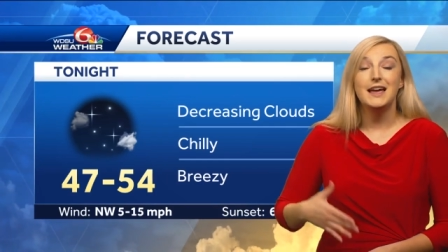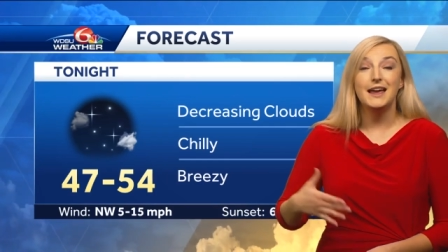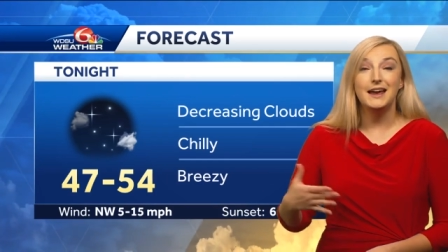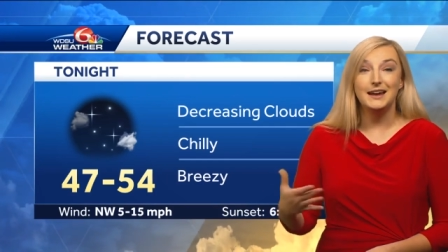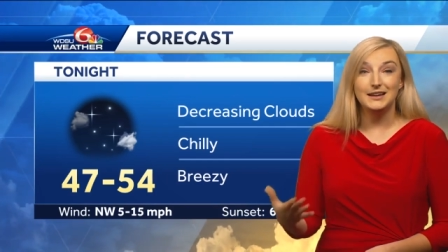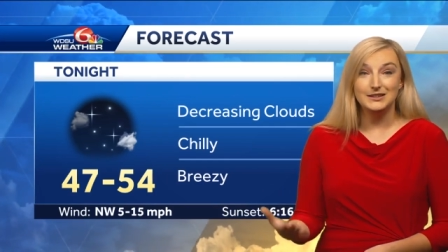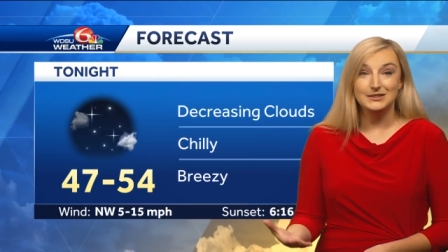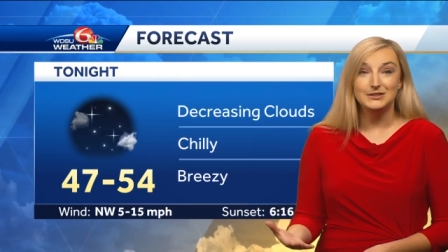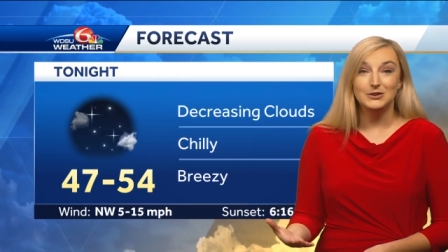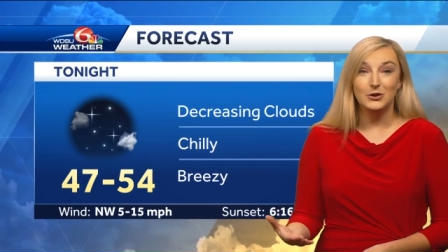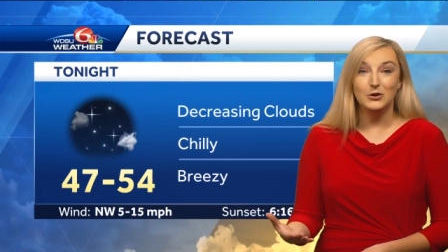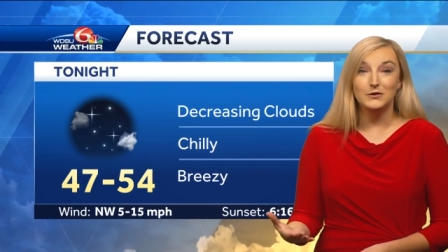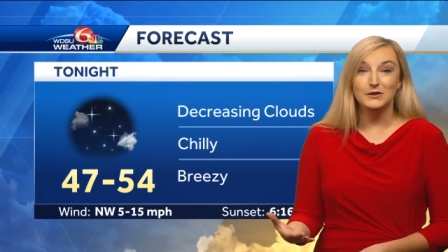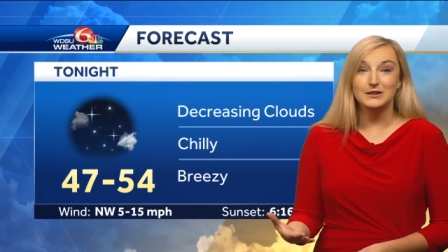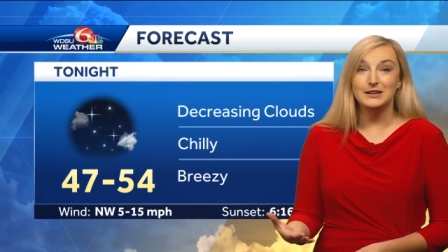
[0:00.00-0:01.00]
and
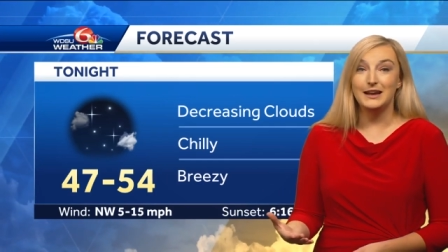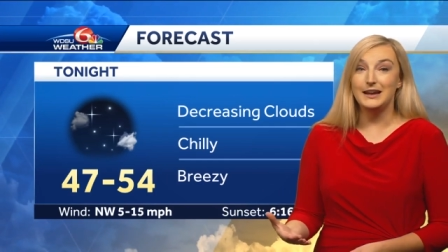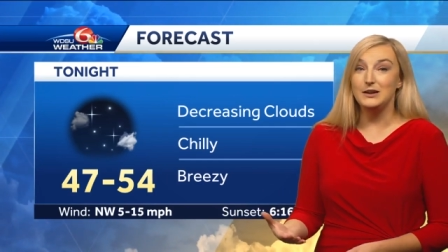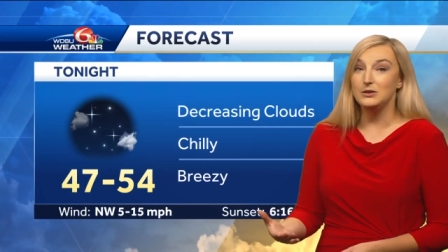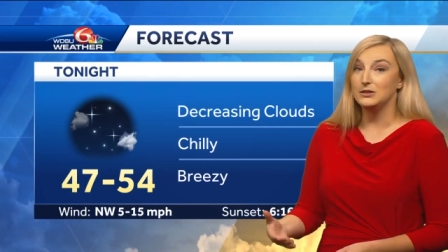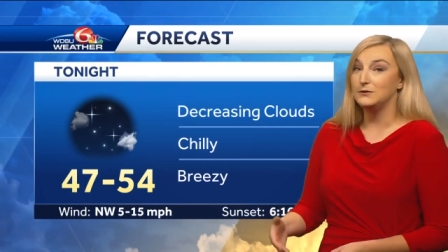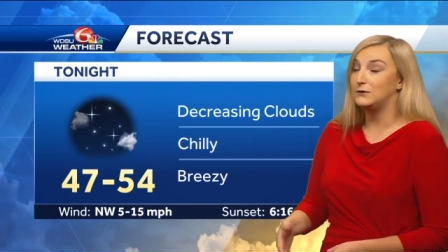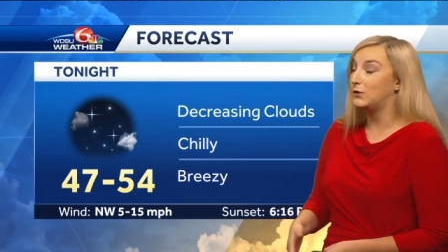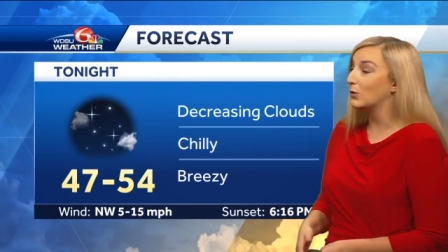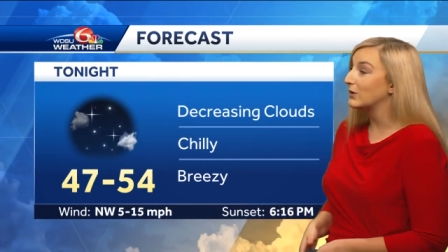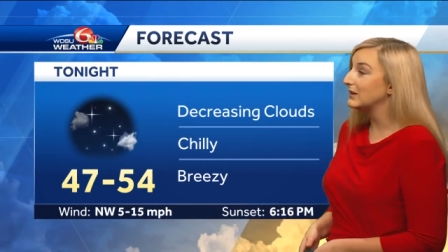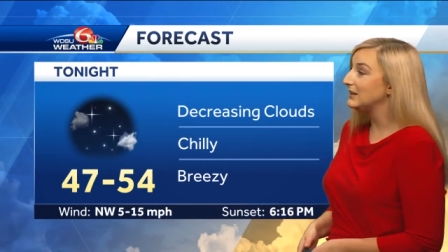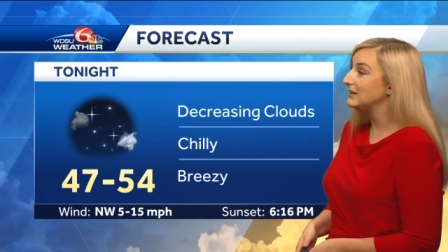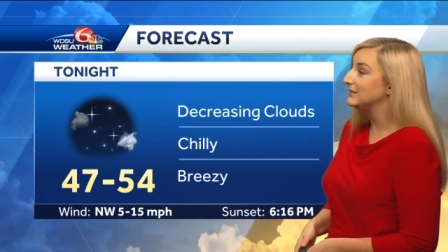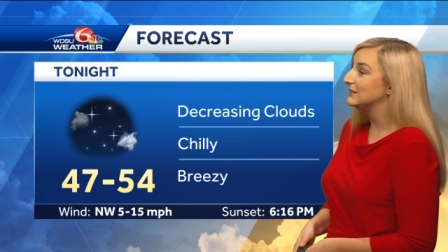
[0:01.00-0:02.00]
overnight
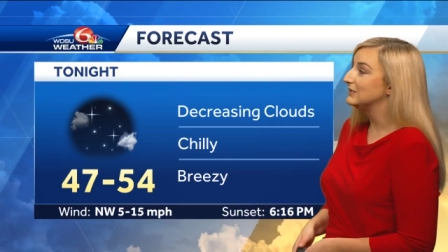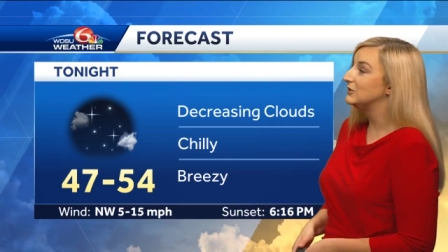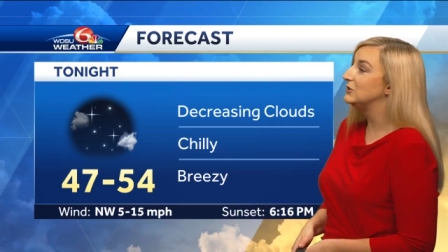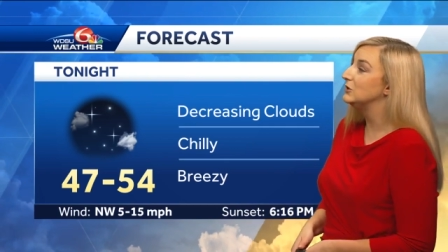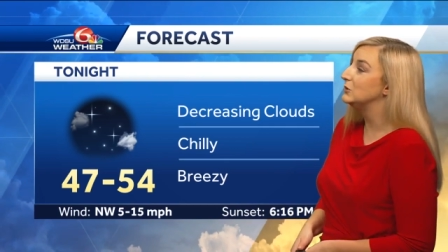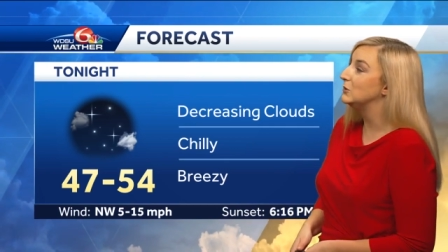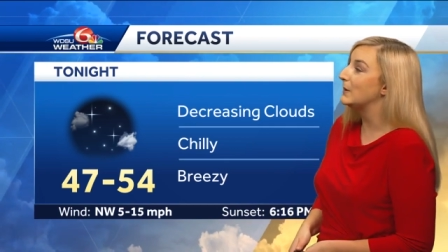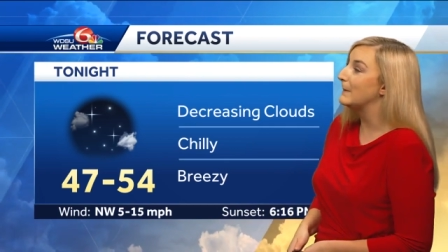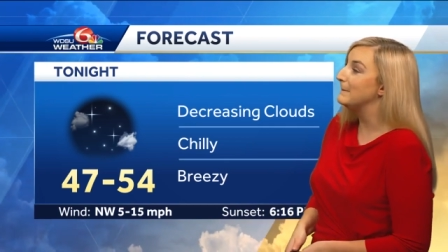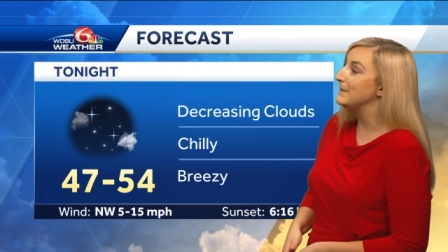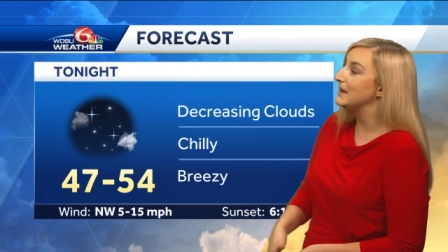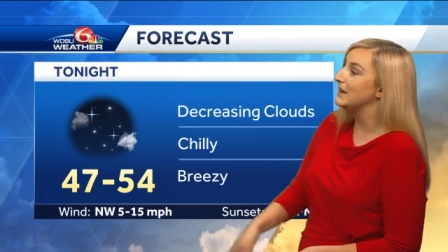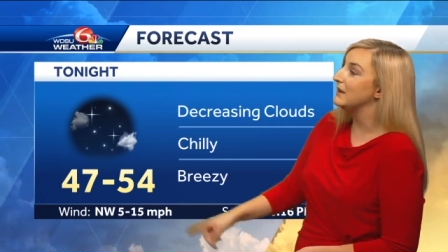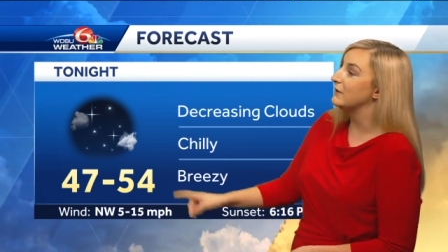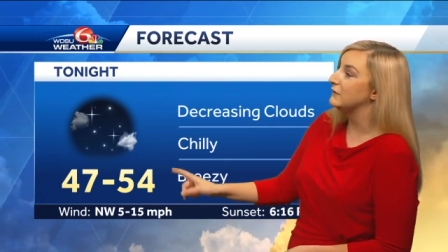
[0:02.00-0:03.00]
forties to
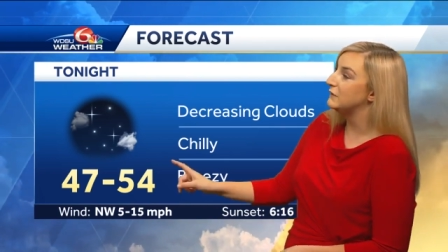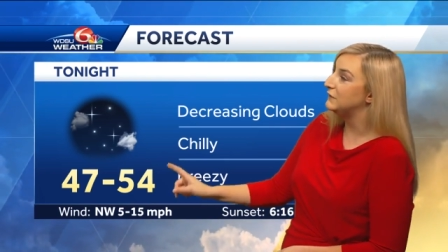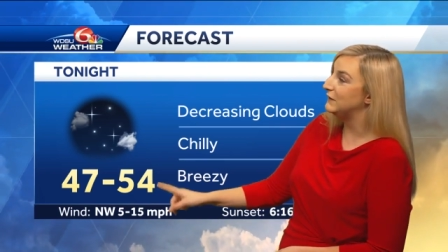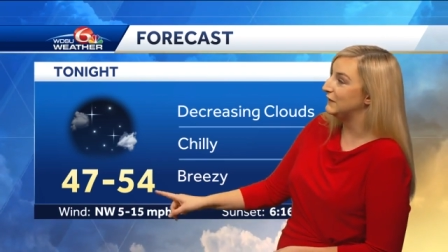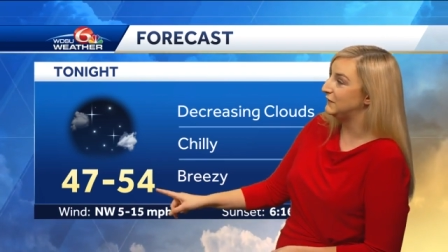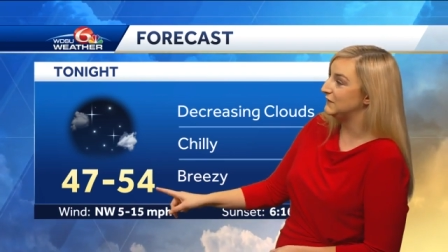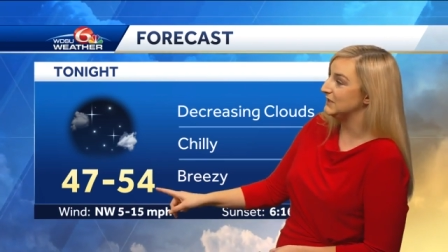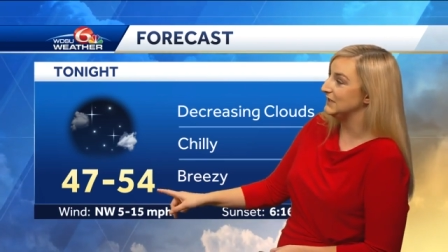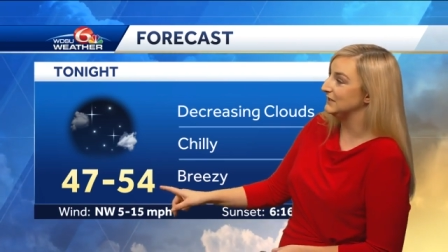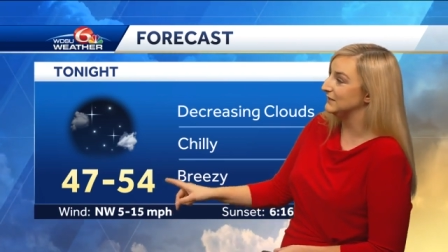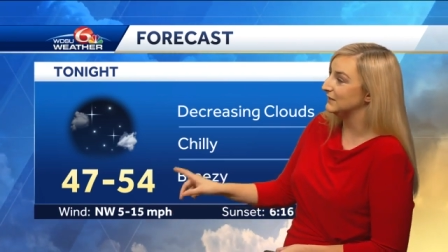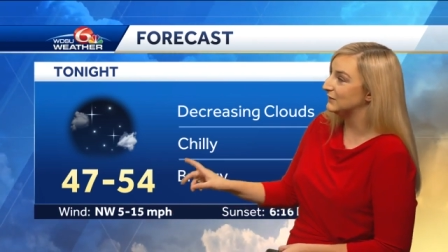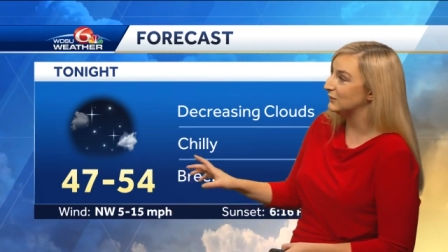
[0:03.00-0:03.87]
mid fifties.